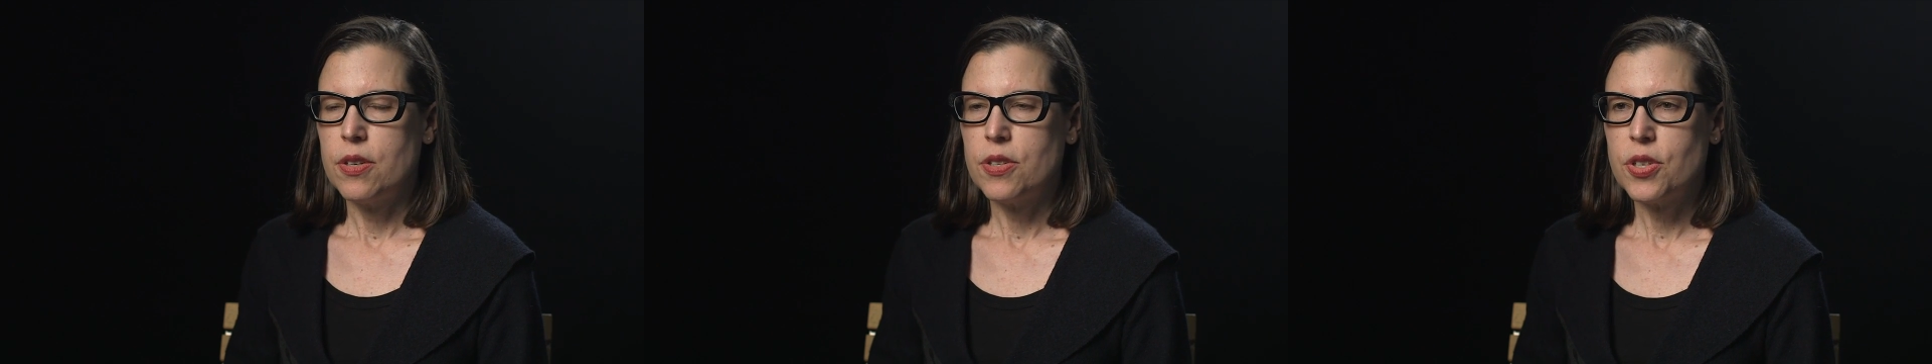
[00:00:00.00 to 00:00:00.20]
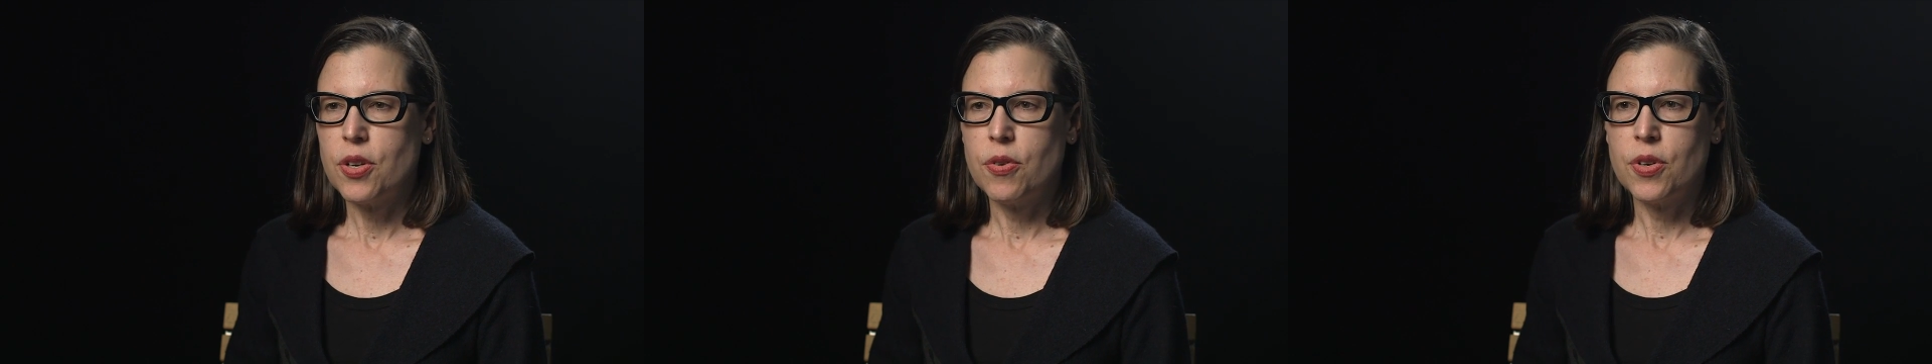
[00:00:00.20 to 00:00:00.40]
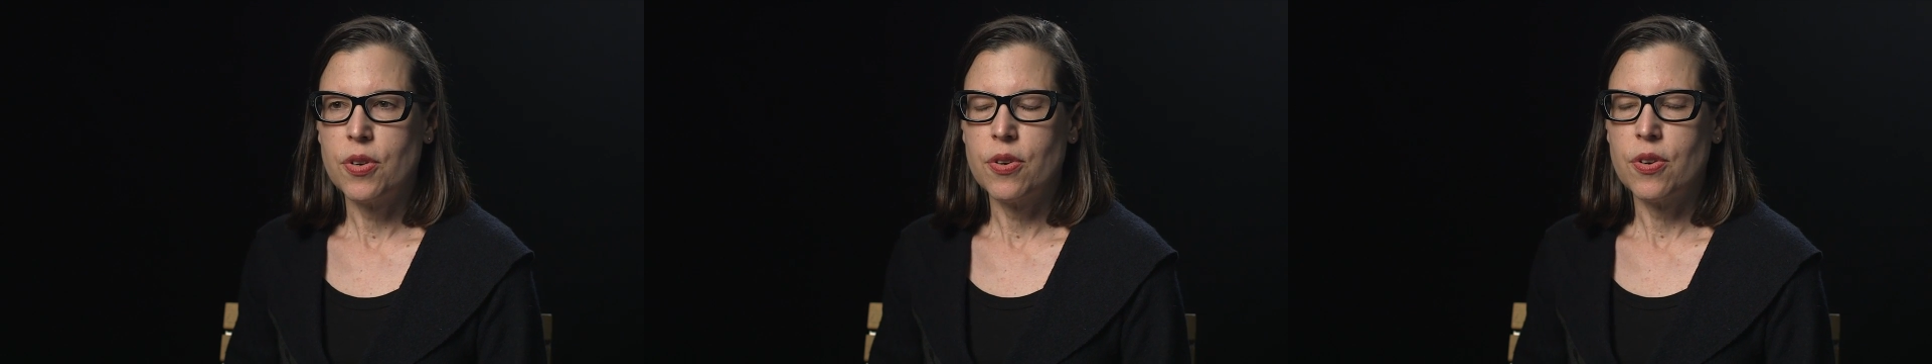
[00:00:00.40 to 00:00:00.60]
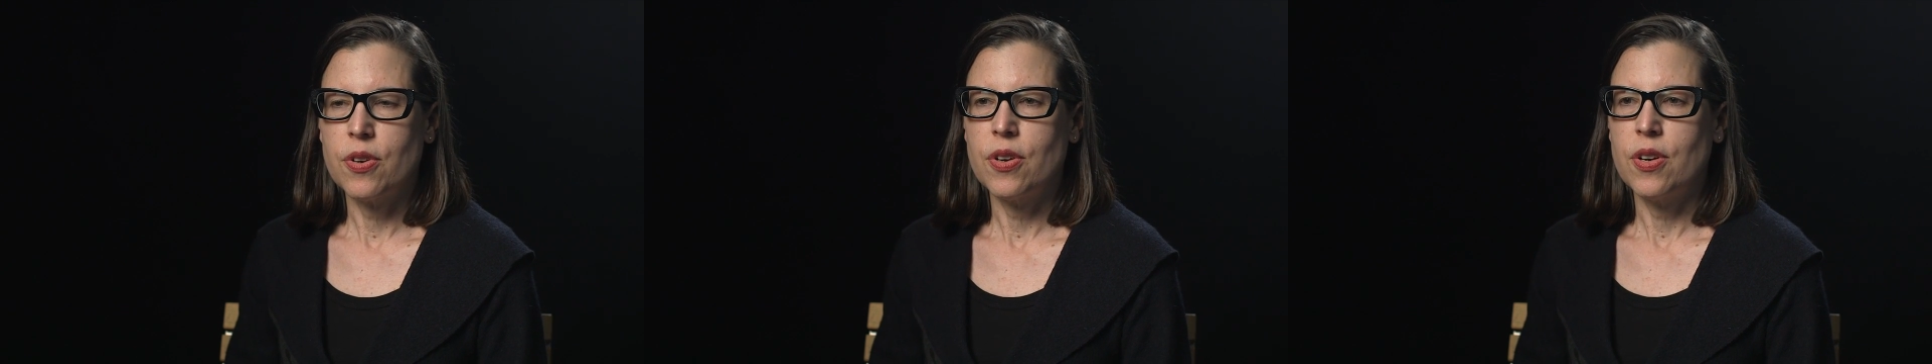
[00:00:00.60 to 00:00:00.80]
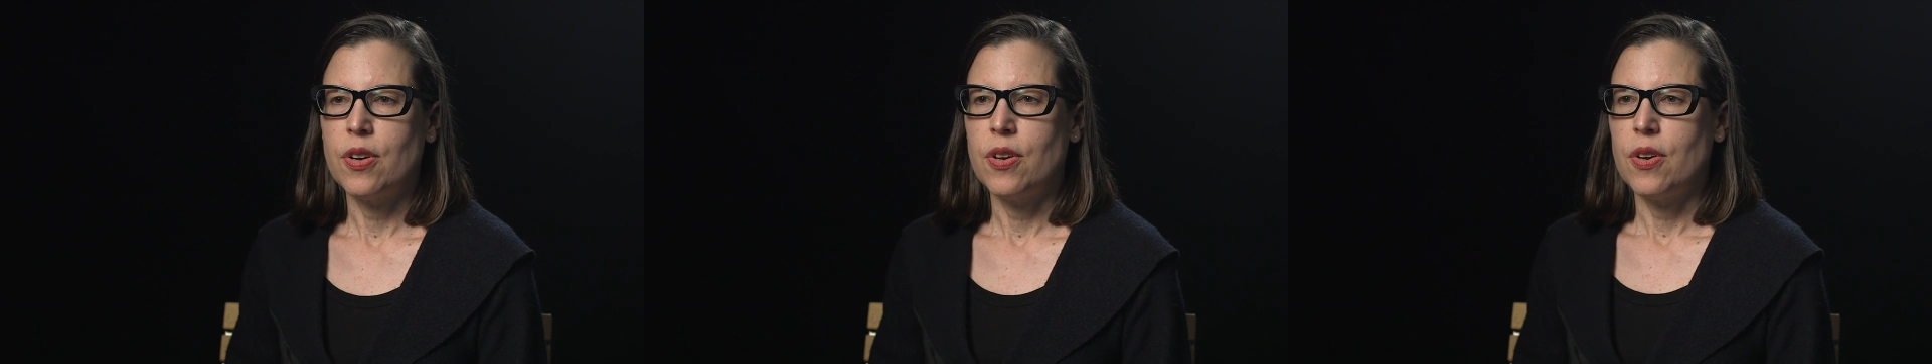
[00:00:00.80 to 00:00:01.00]

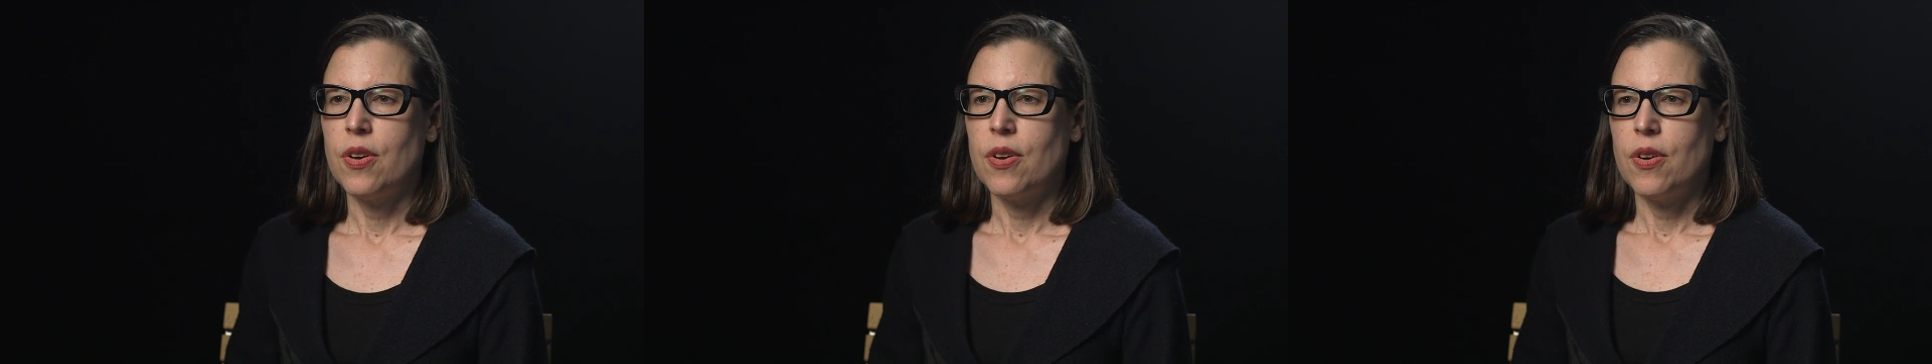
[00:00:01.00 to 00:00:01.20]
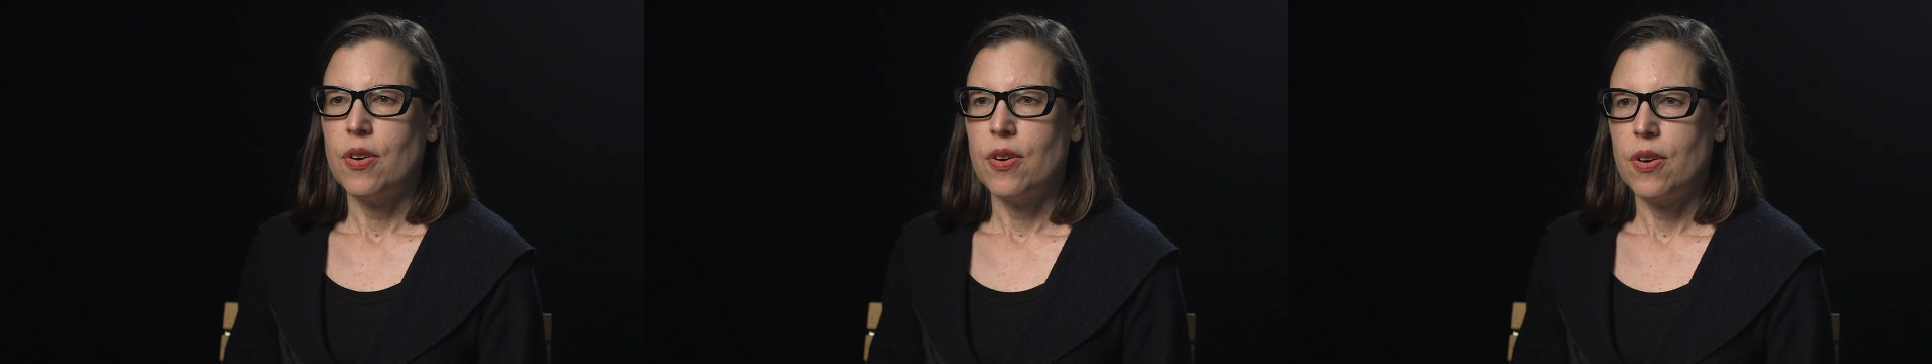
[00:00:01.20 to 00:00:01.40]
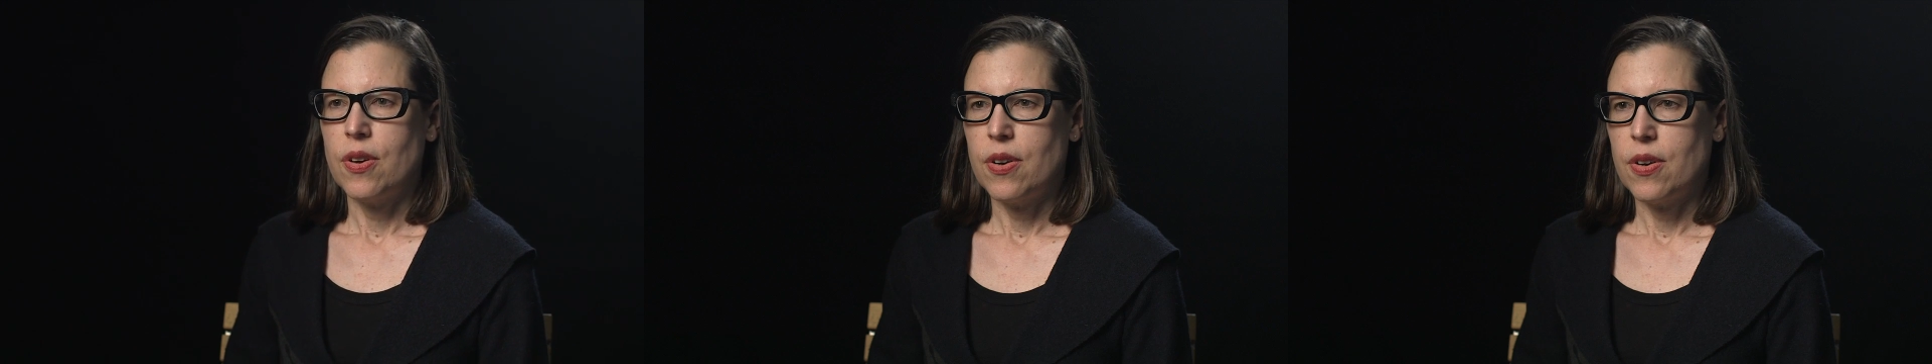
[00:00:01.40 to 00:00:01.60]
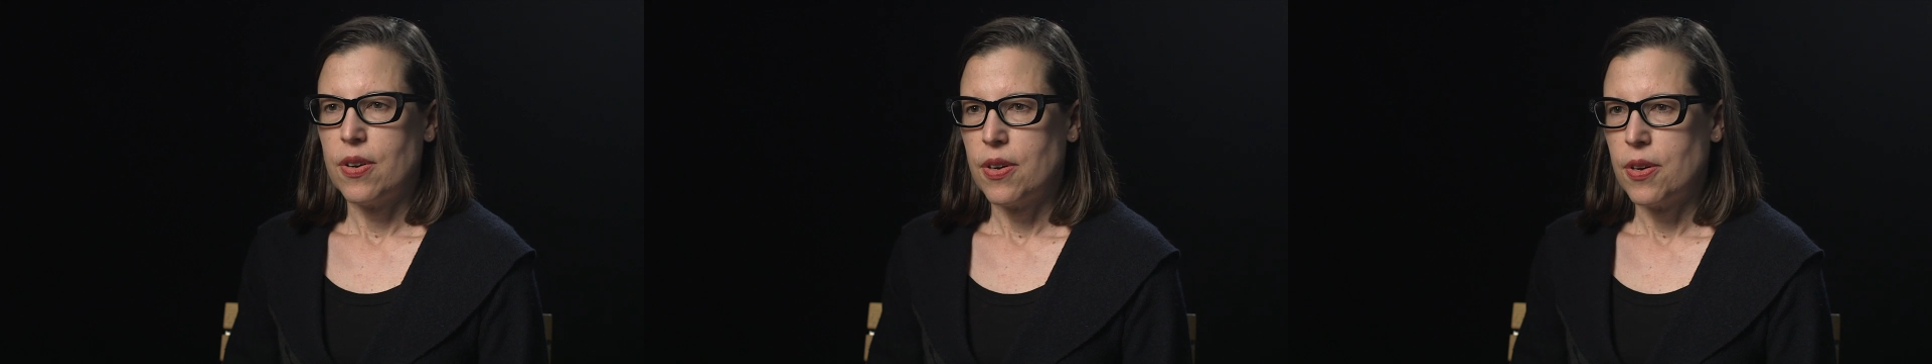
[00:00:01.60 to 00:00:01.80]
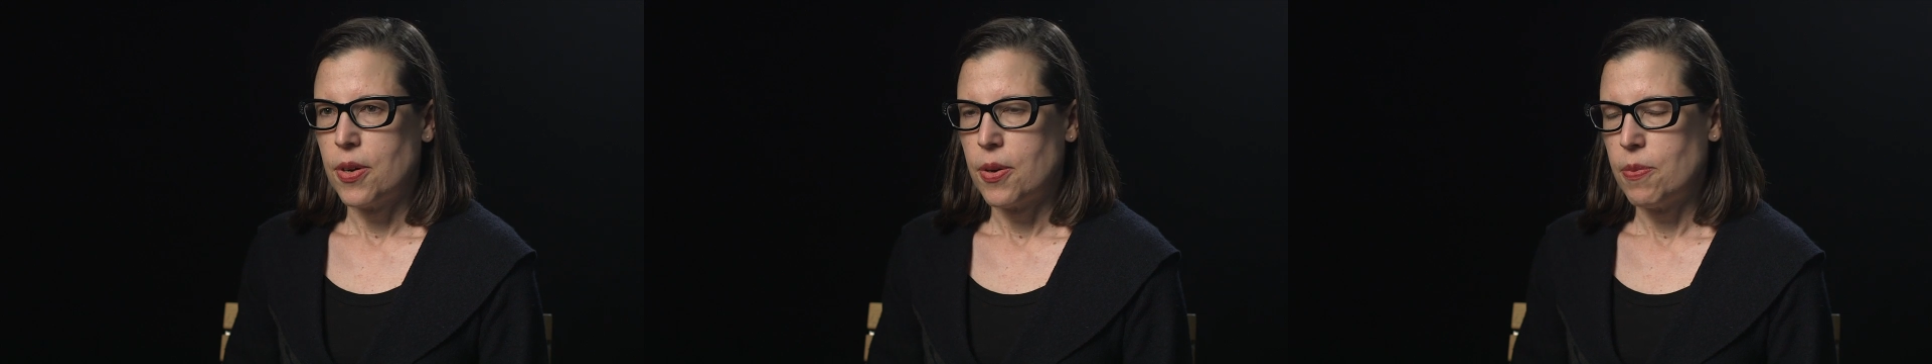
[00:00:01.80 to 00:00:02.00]
toner
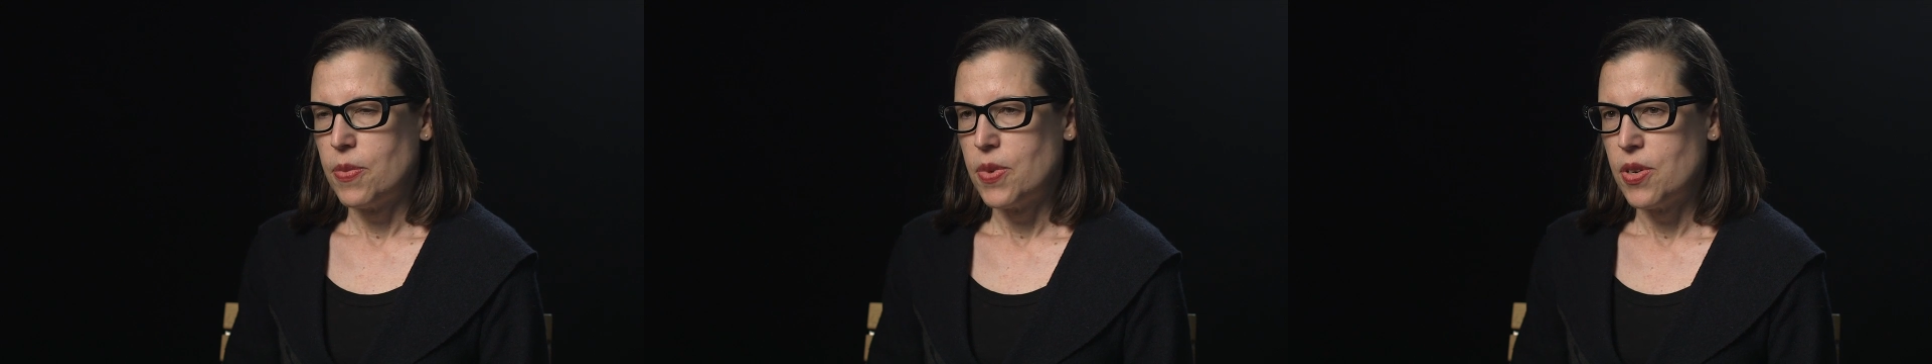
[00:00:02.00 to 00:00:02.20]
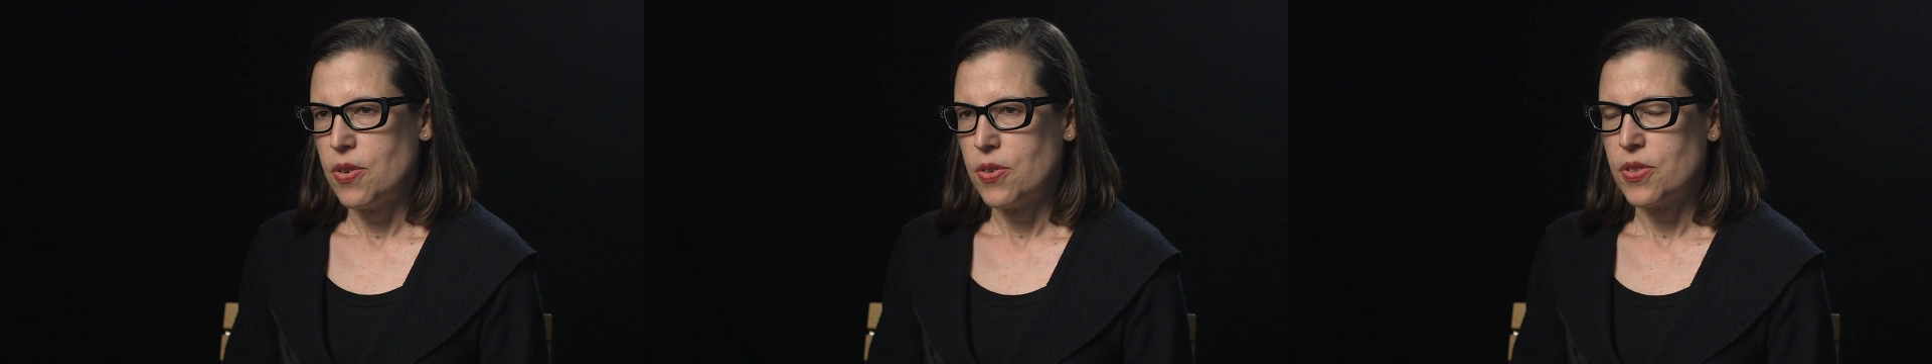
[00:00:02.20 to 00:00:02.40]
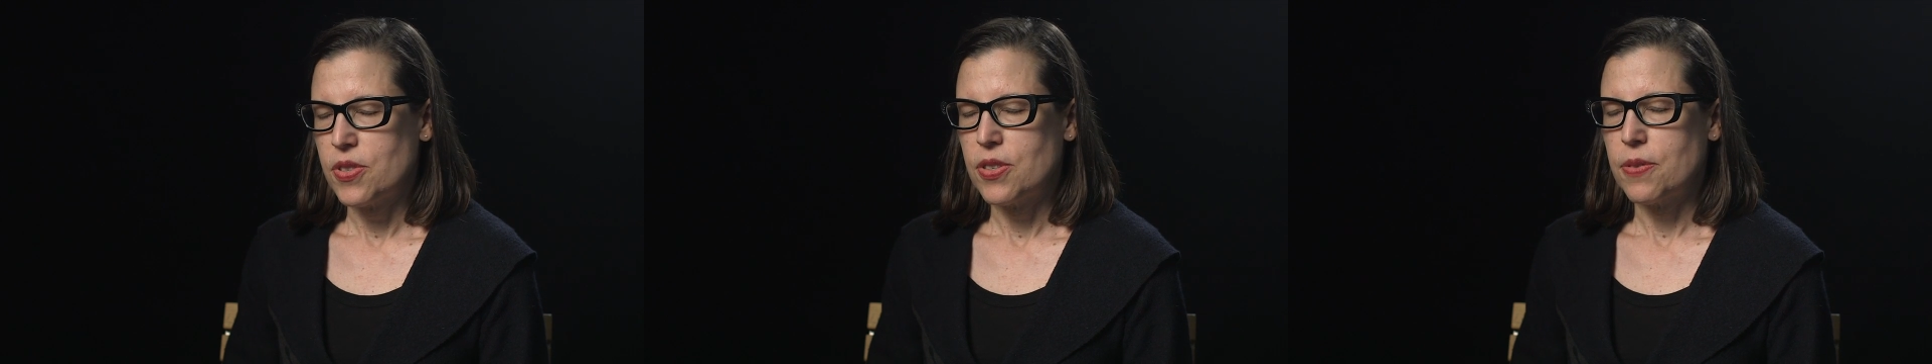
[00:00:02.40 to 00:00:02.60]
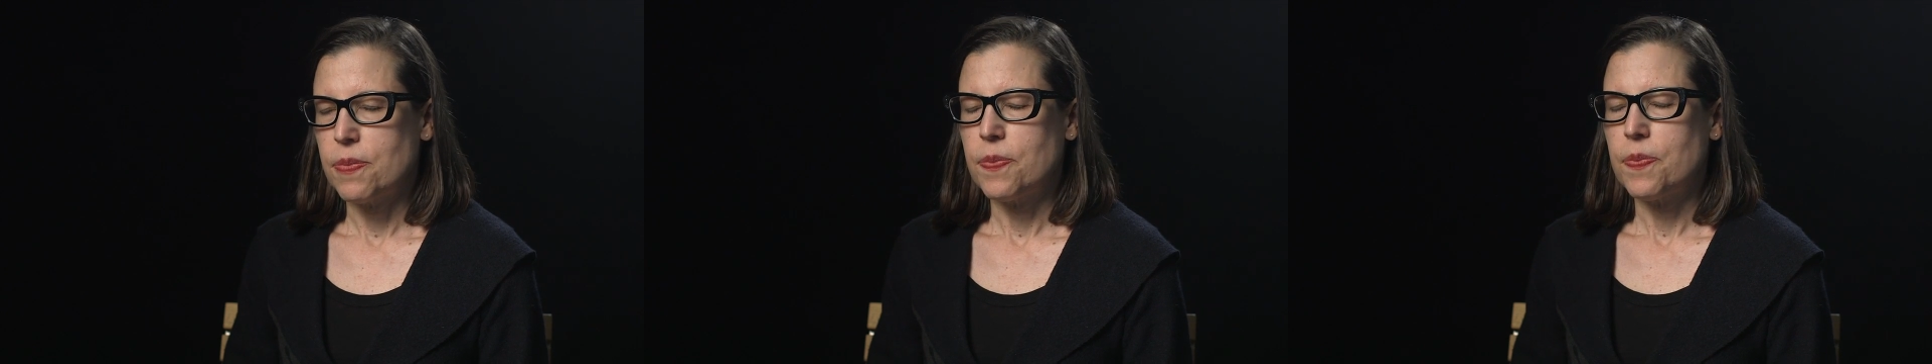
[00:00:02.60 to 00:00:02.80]
used.